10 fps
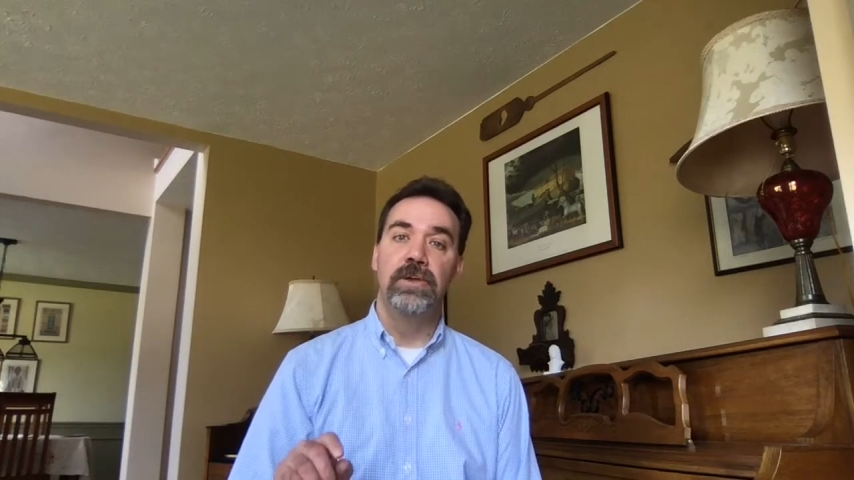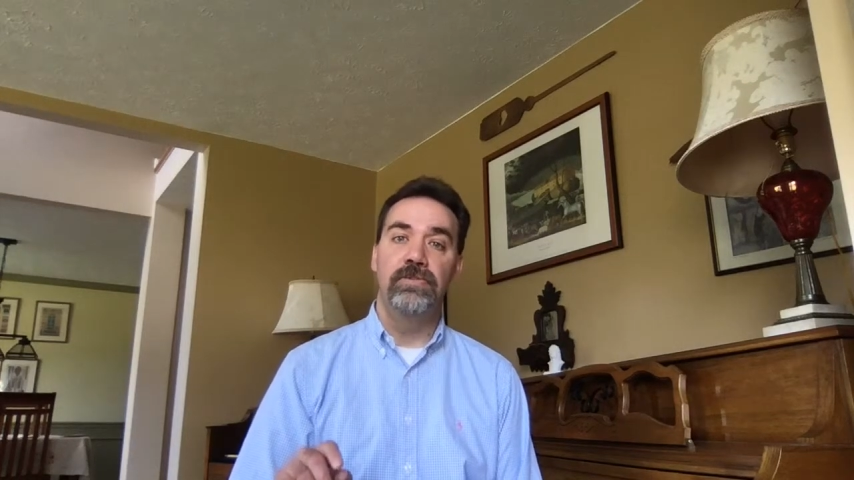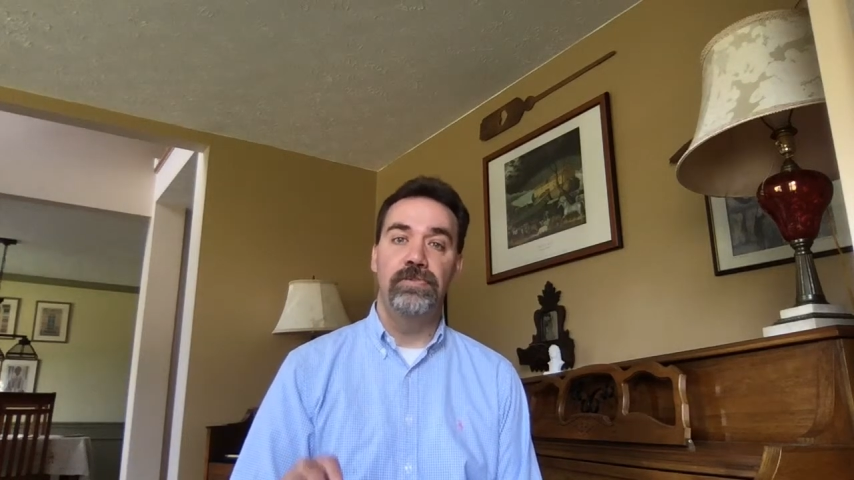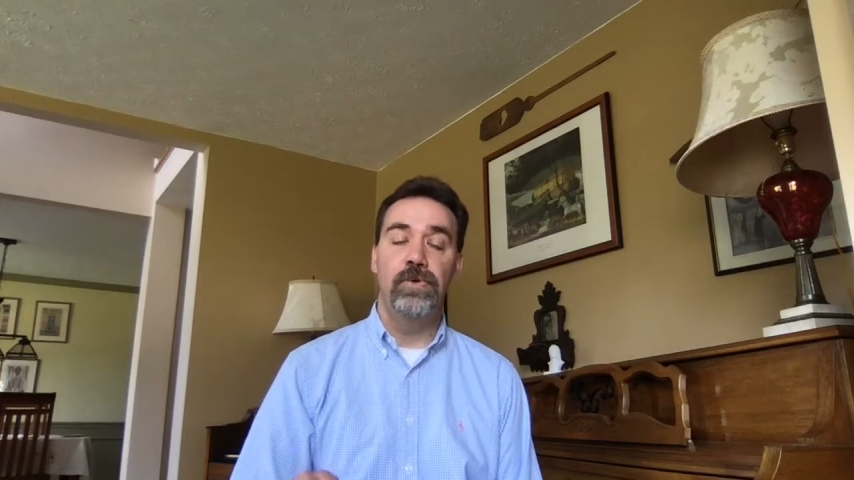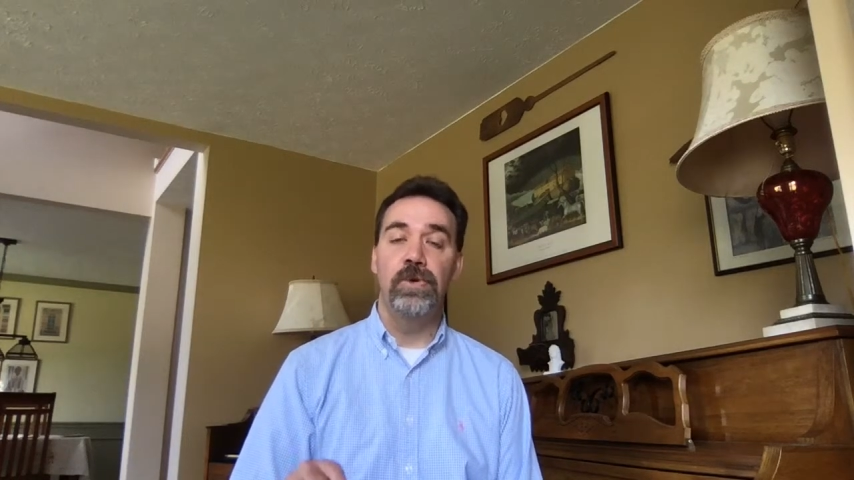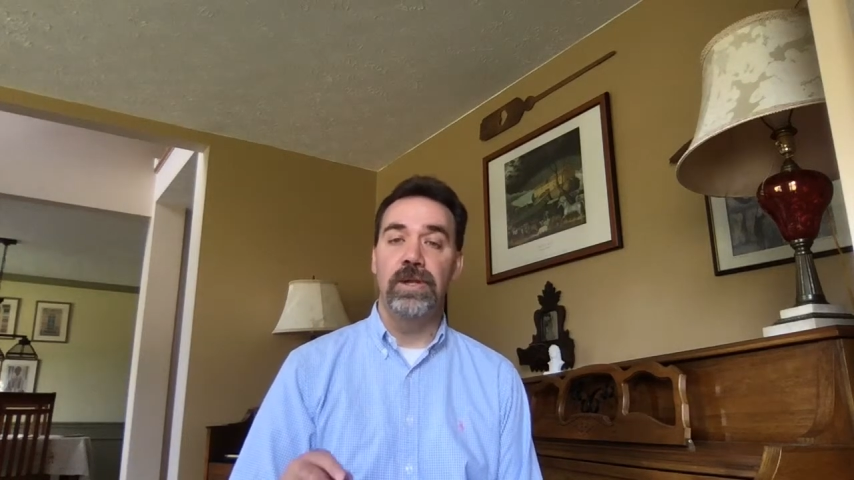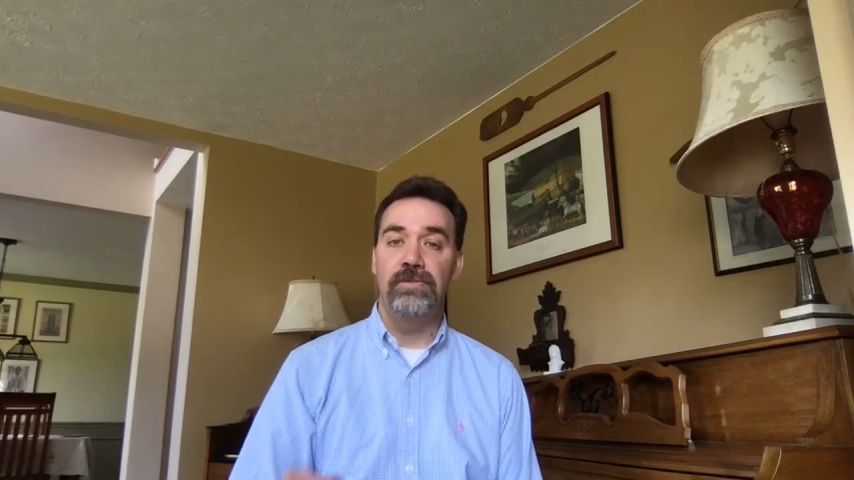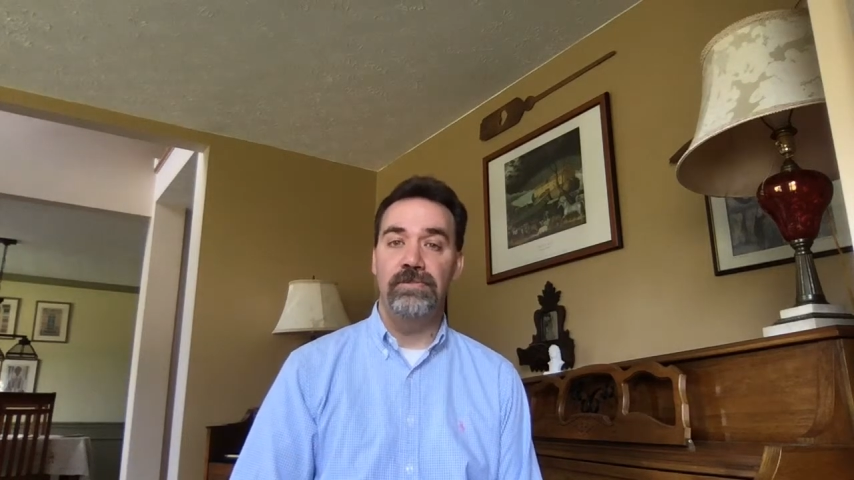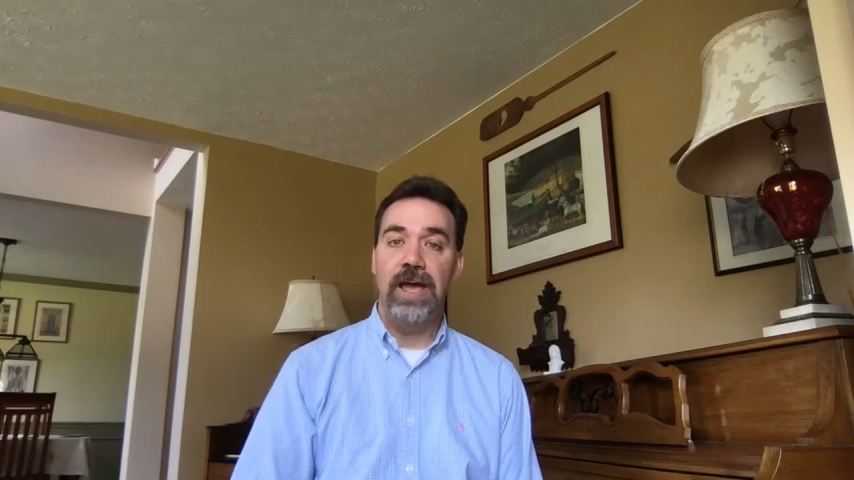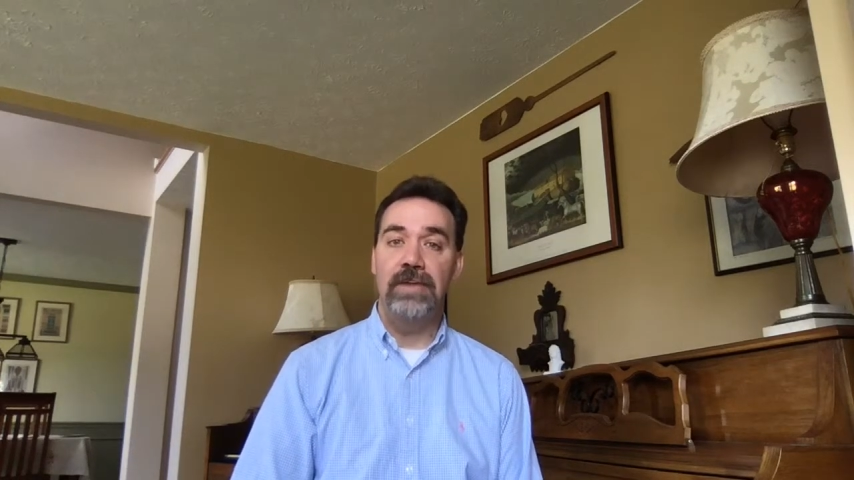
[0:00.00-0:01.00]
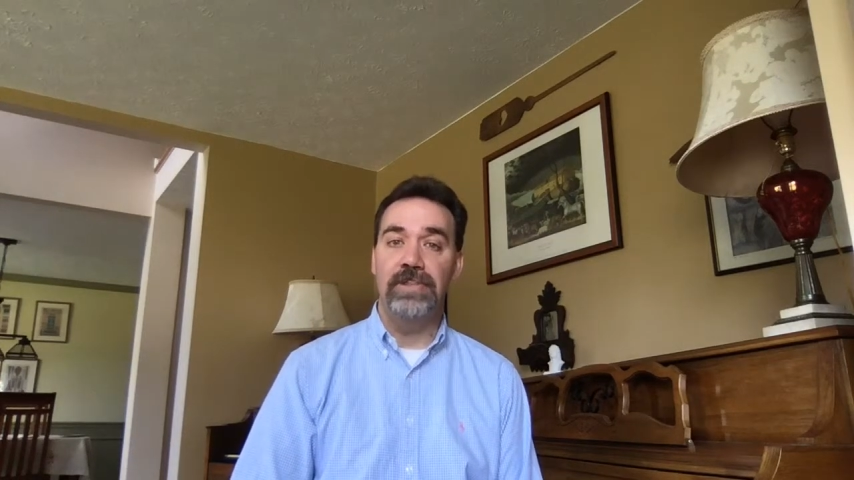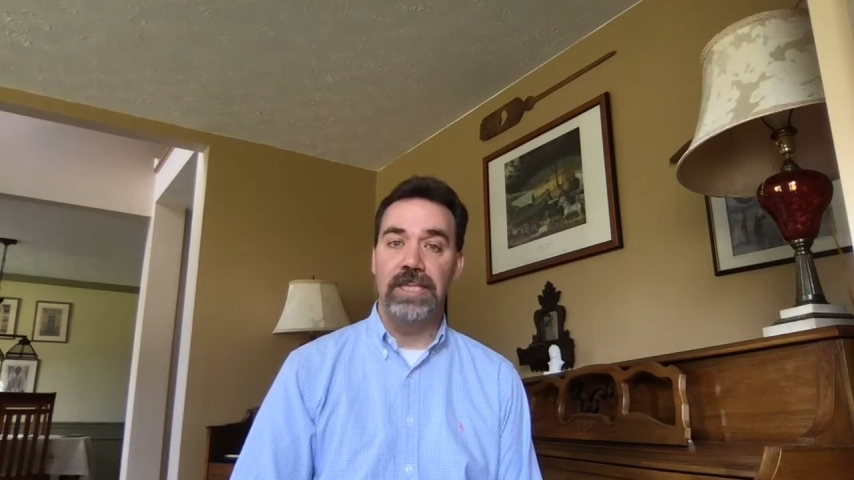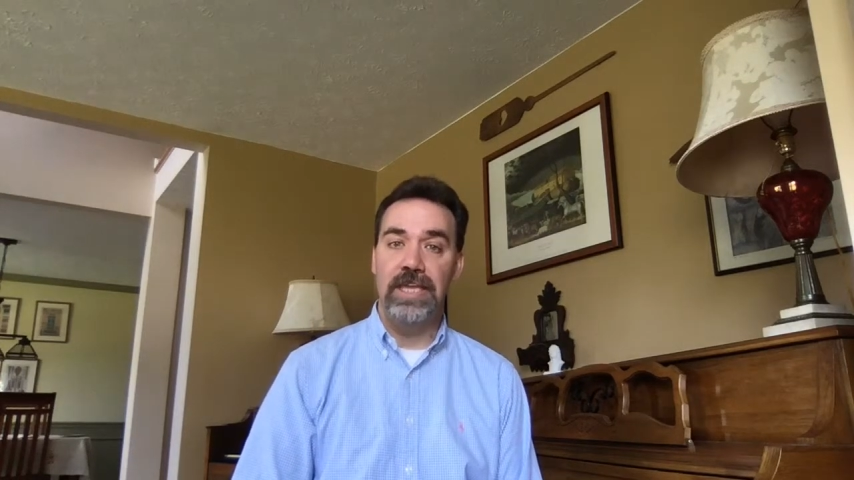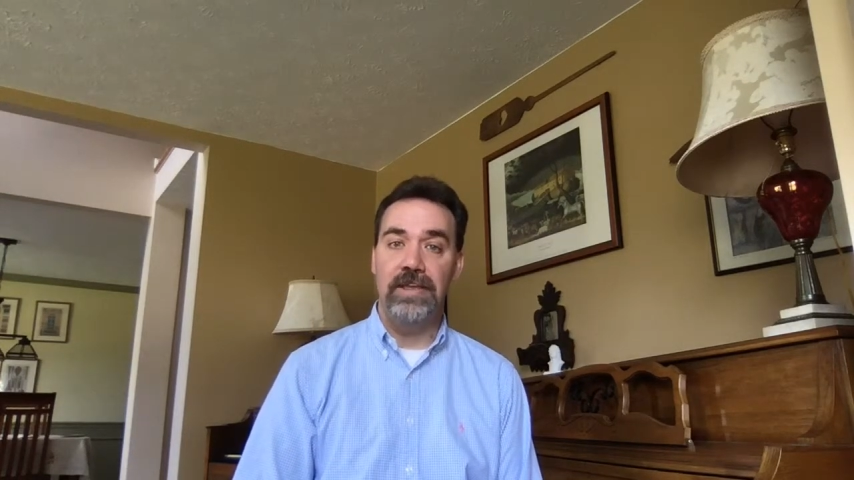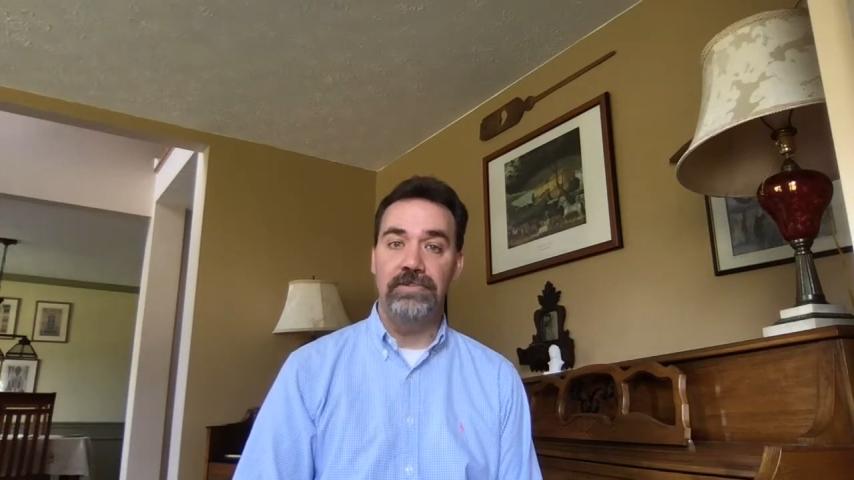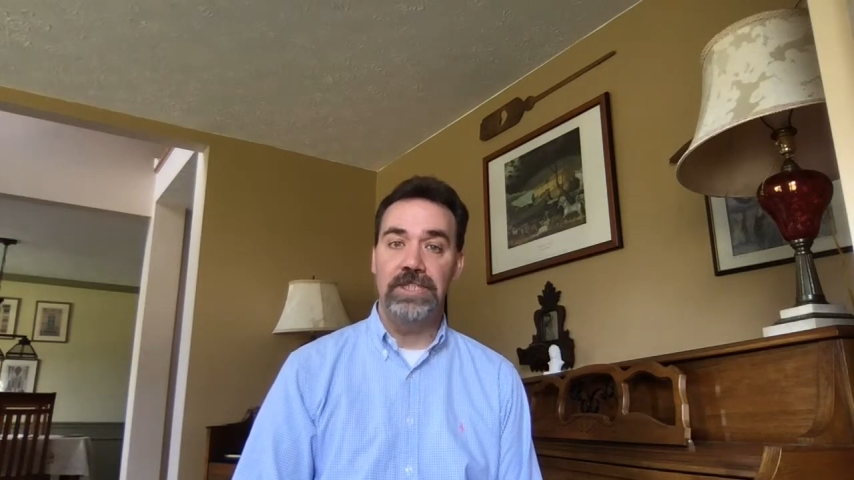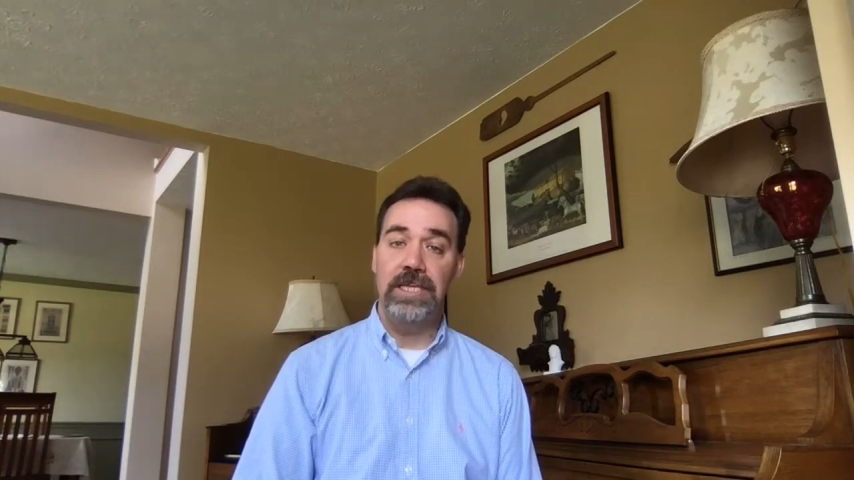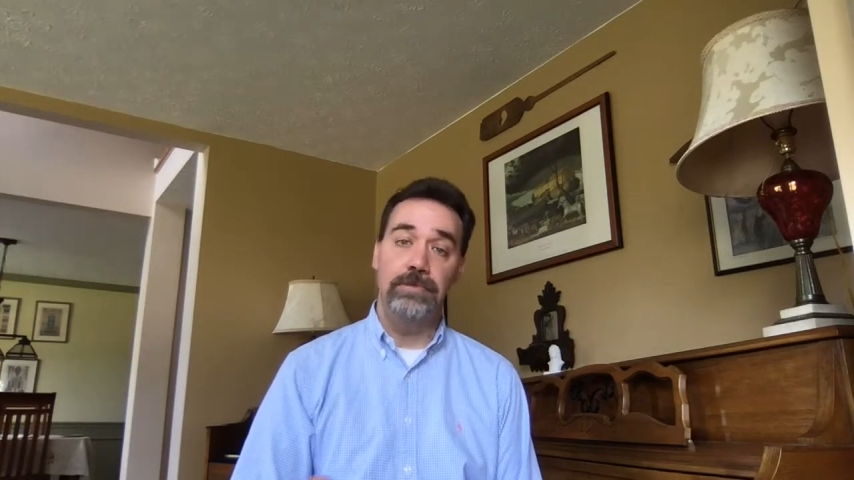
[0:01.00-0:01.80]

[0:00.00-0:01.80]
4 and 5 in the key of C,